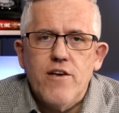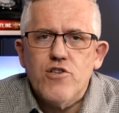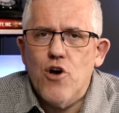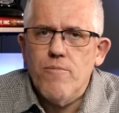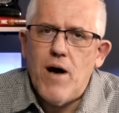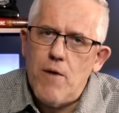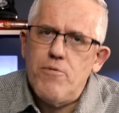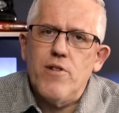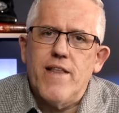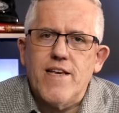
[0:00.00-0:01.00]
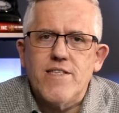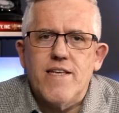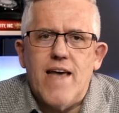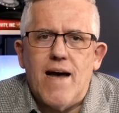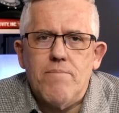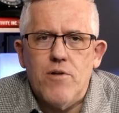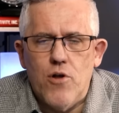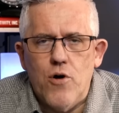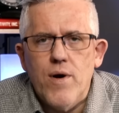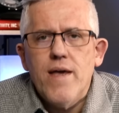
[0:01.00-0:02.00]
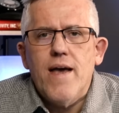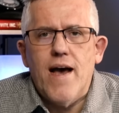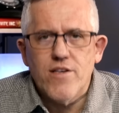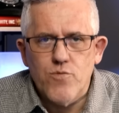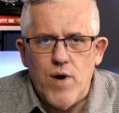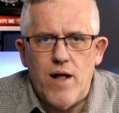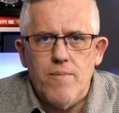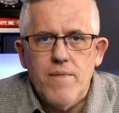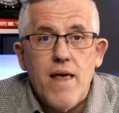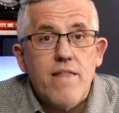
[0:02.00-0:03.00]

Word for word: So I'll put links to that below as well.